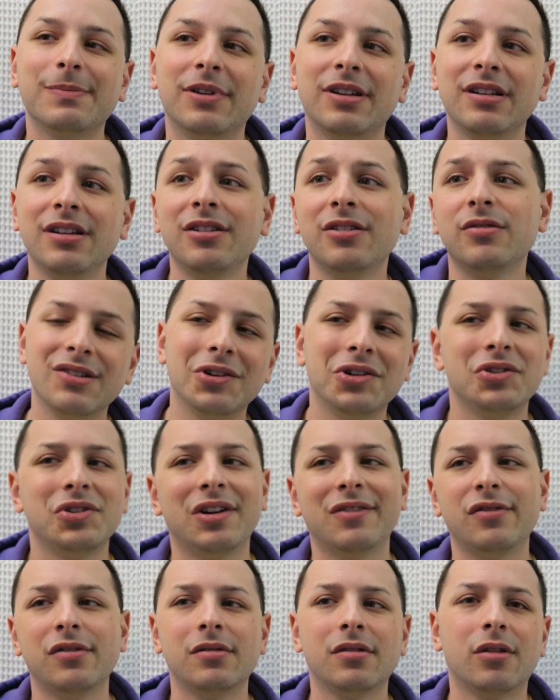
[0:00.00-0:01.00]
but you know, I started
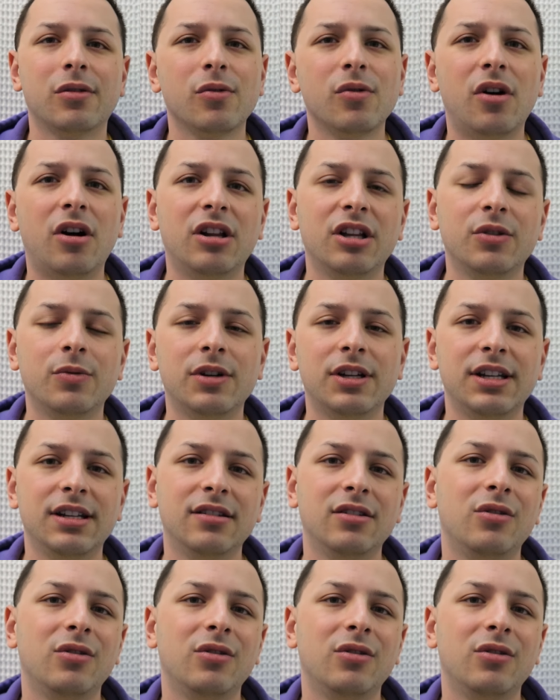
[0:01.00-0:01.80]
driving through Hollywood,